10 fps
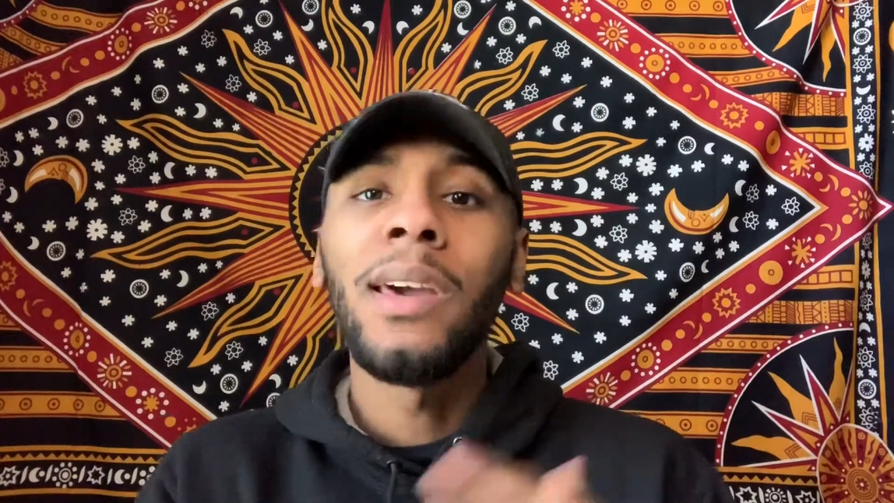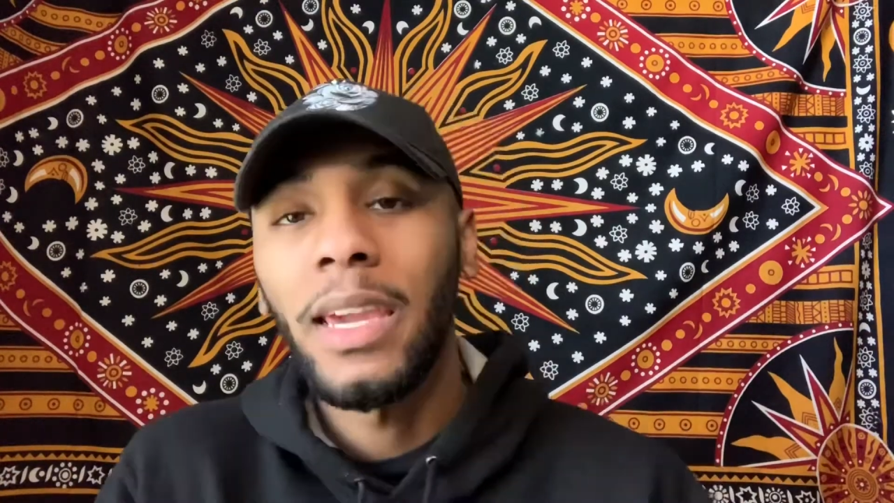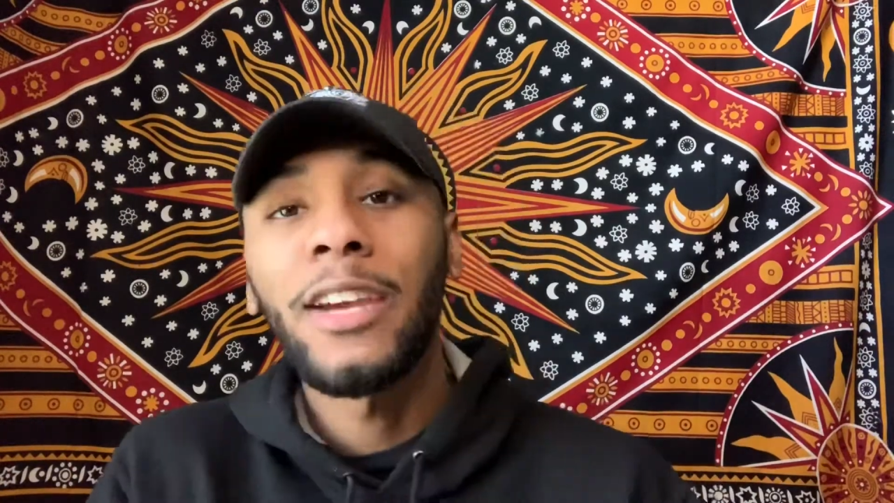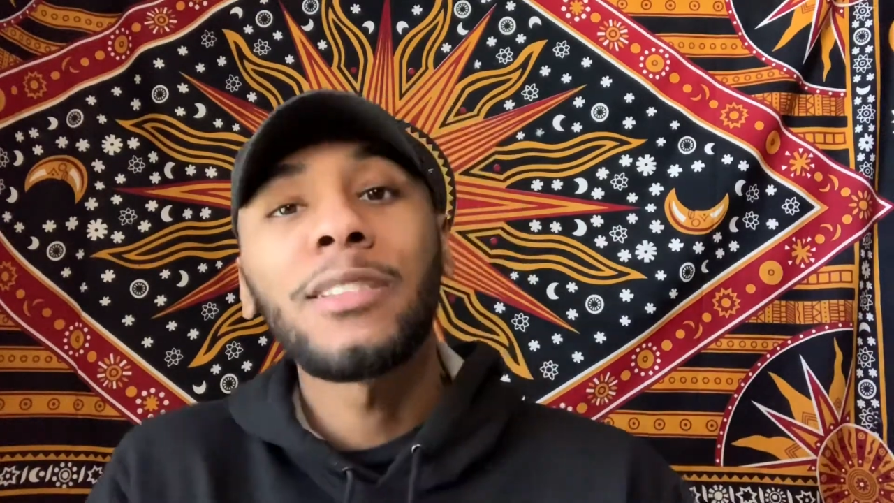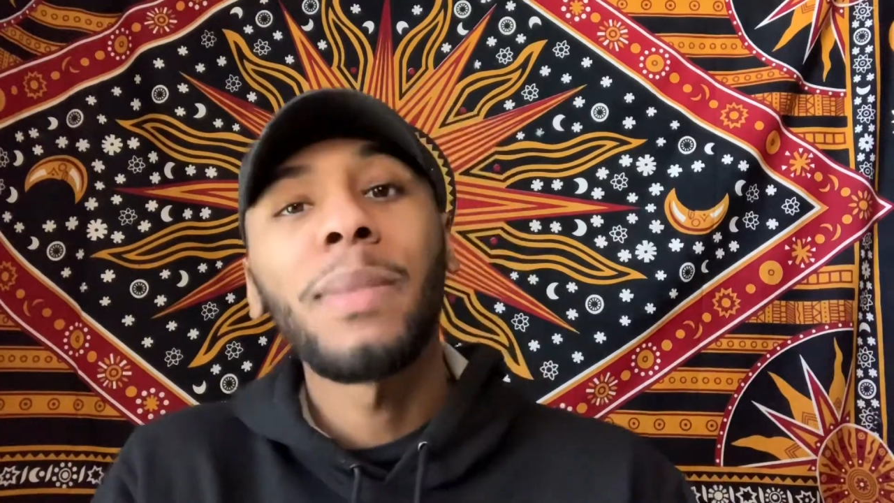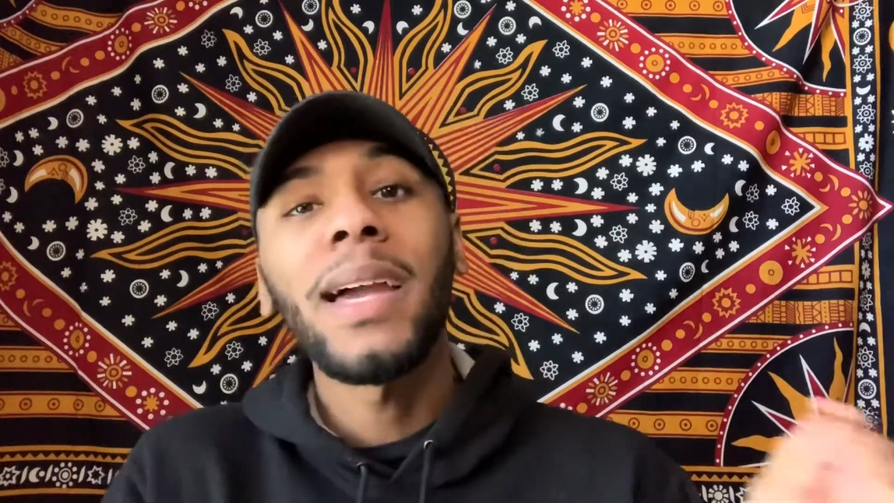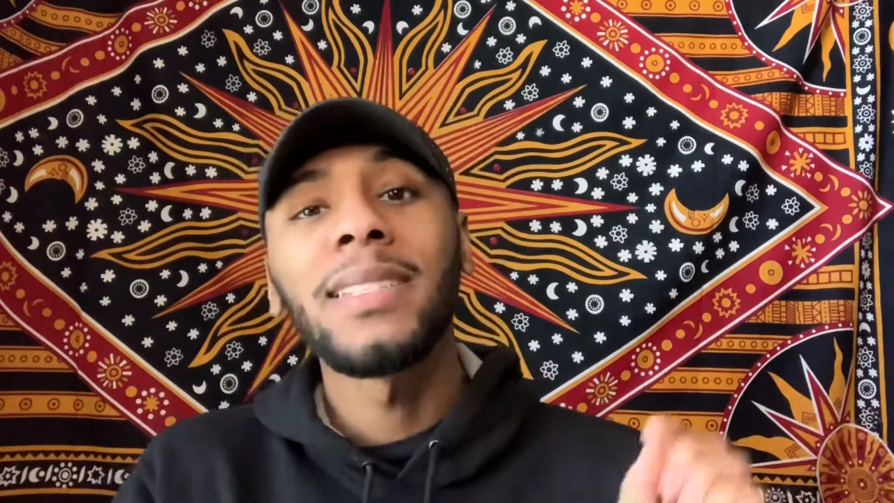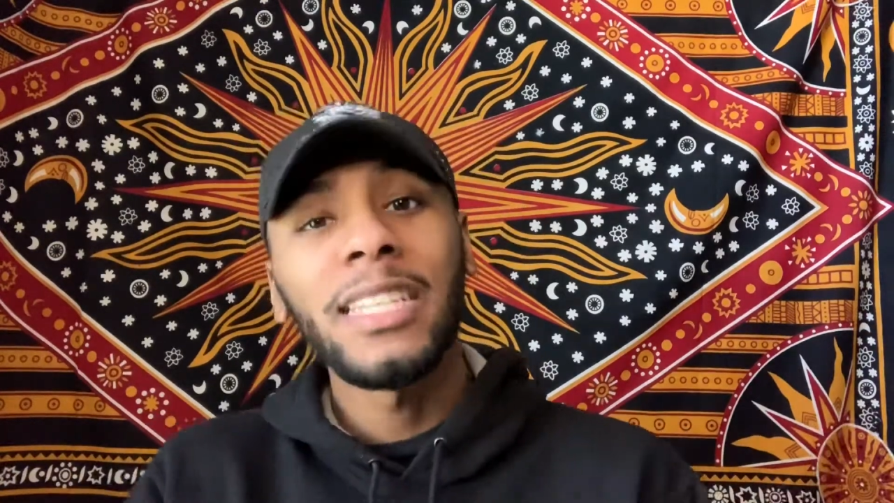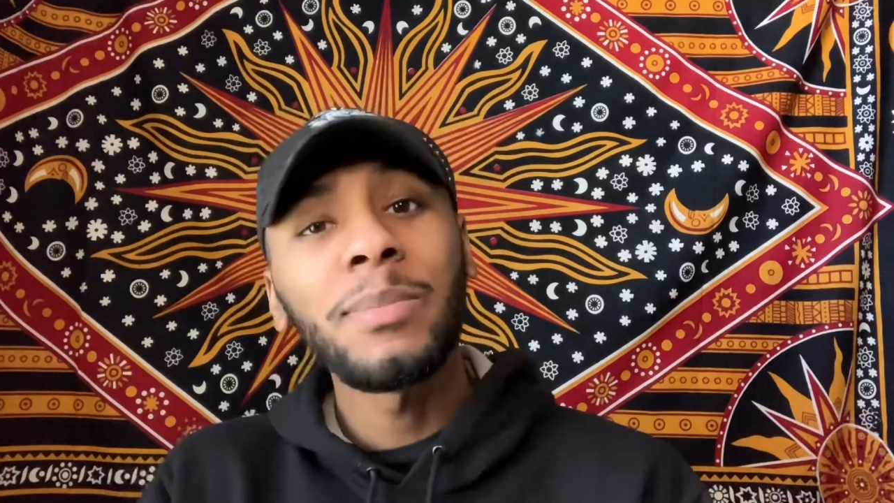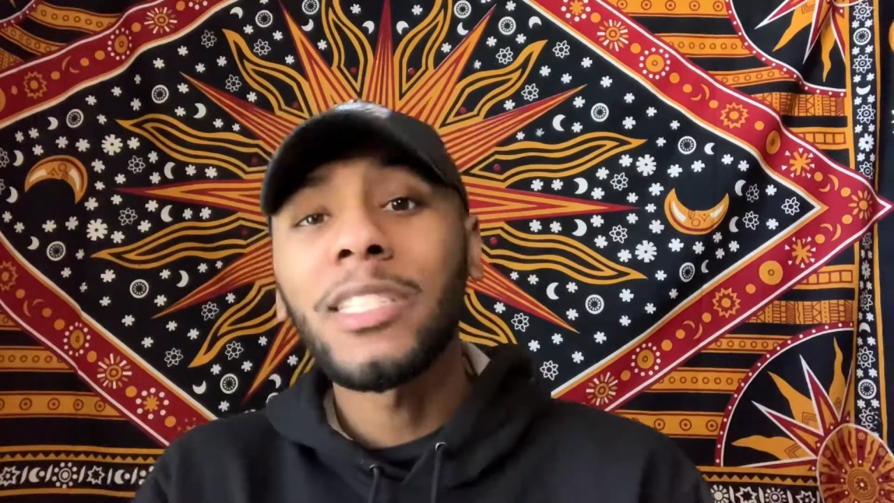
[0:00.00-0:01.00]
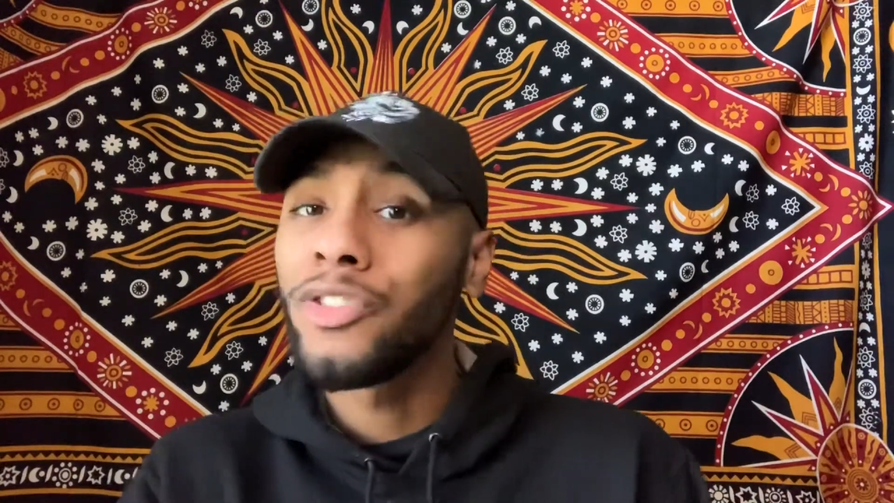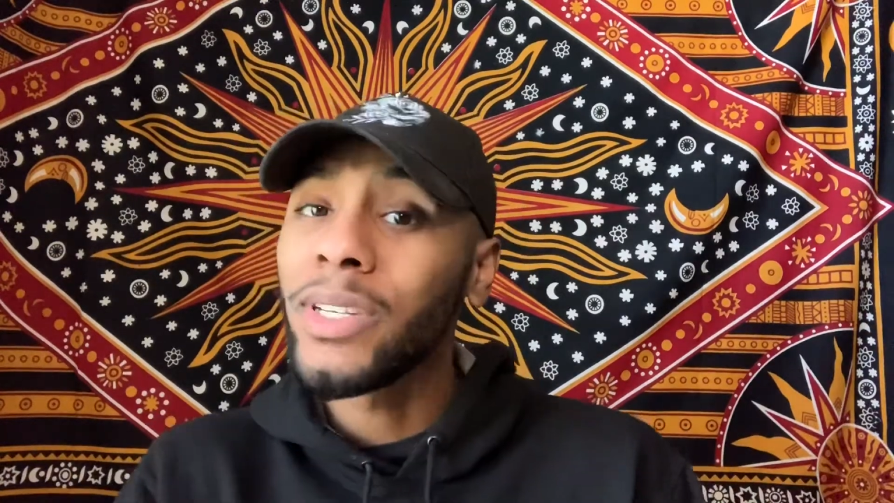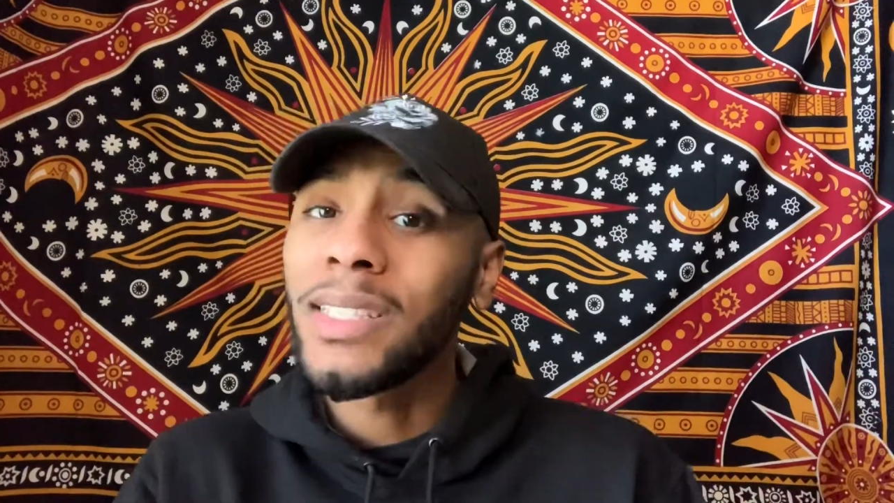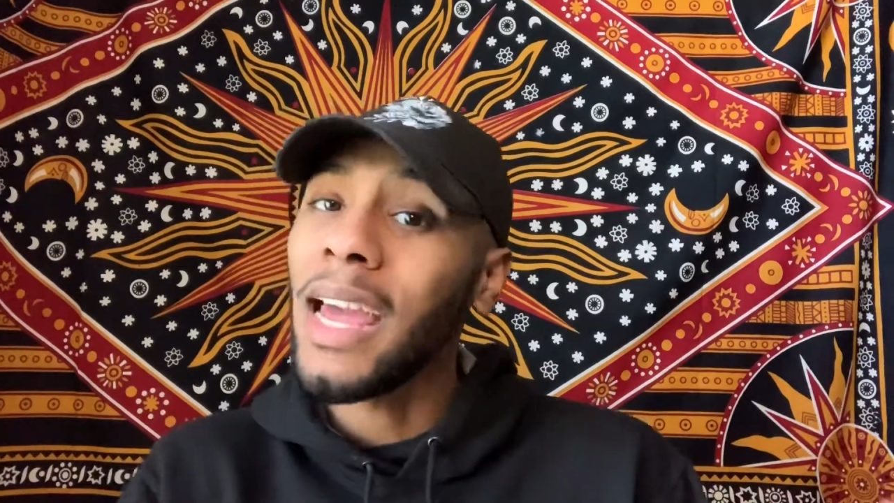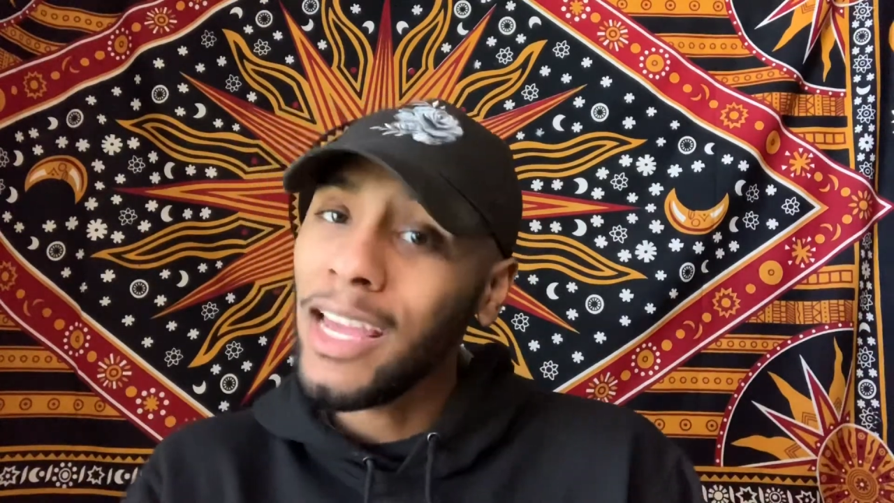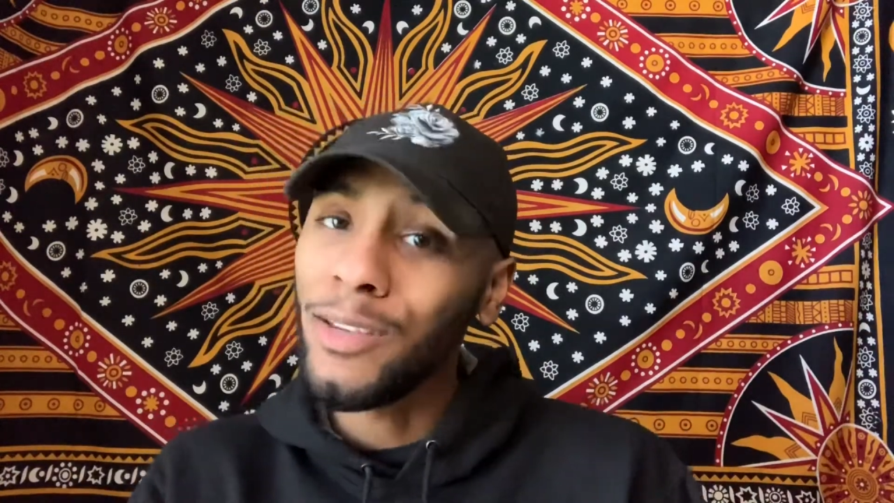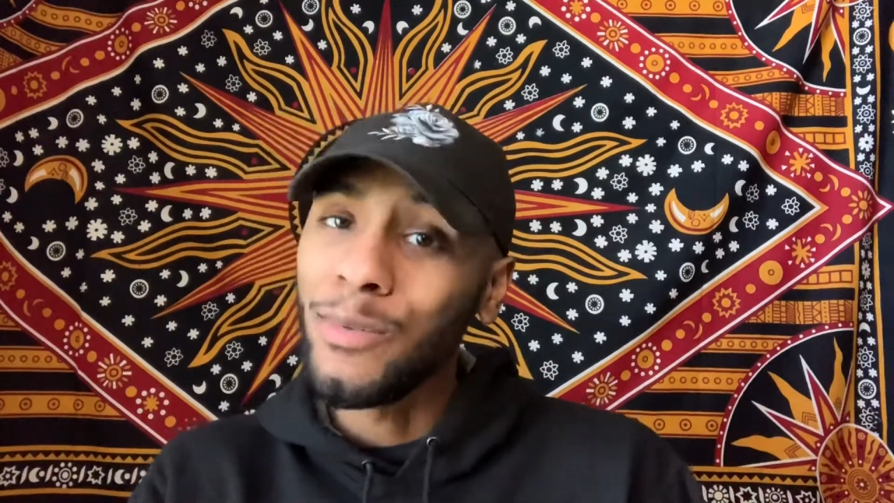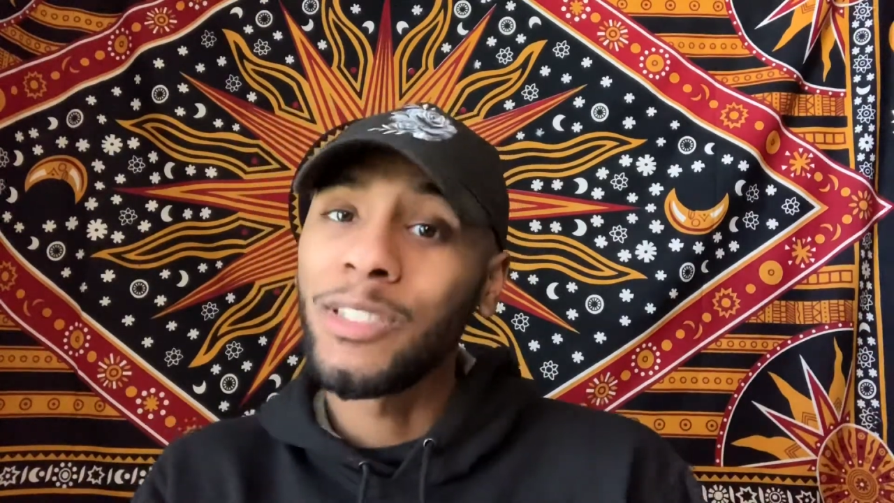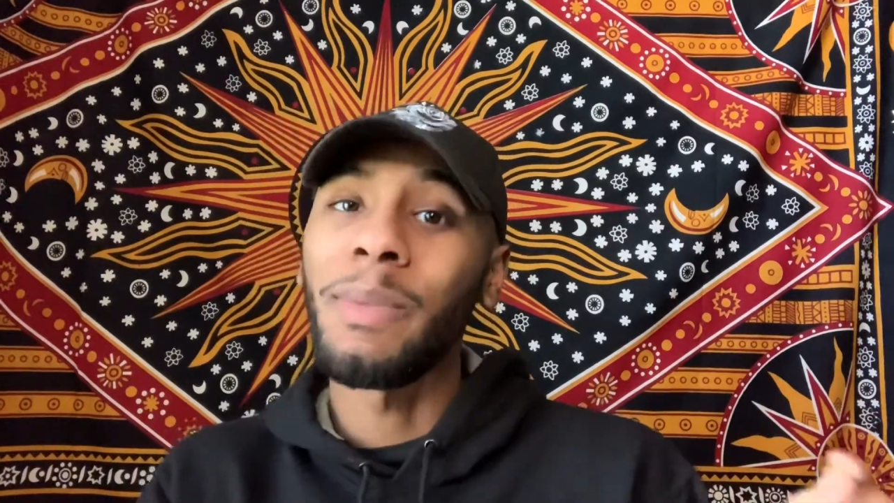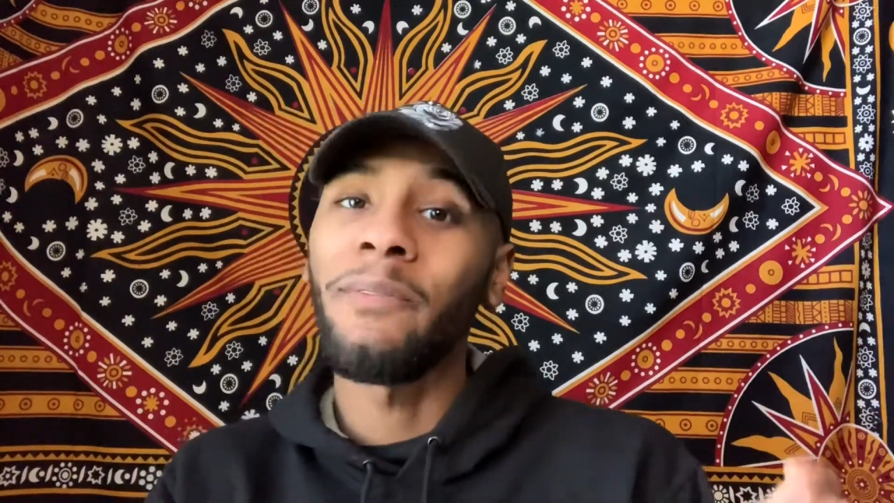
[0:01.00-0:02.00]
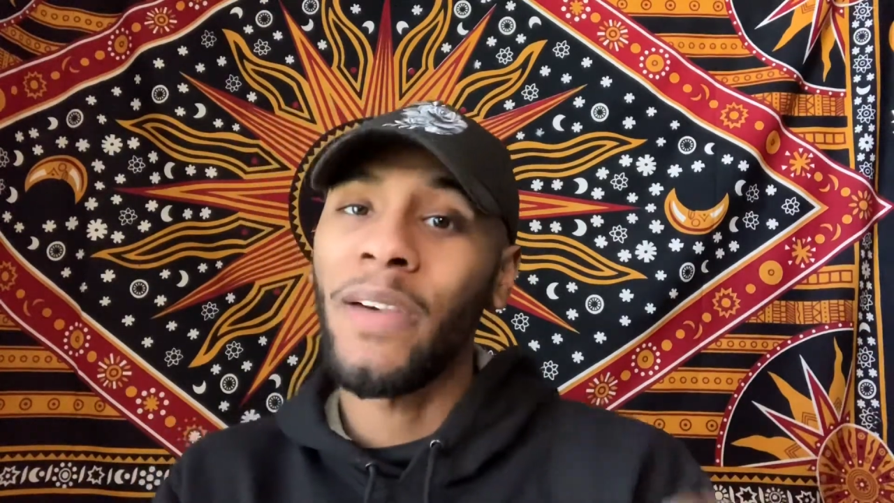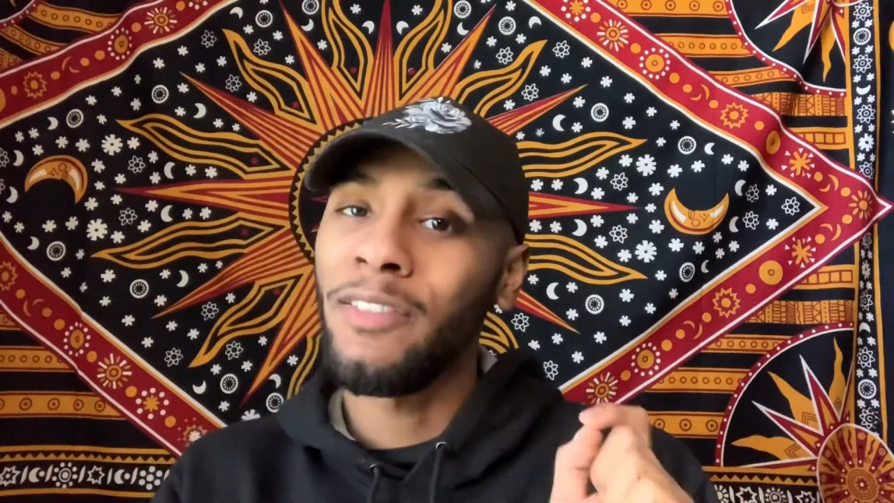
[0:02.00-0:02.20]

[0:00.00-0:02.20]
Here's my tips and tricks that I use to make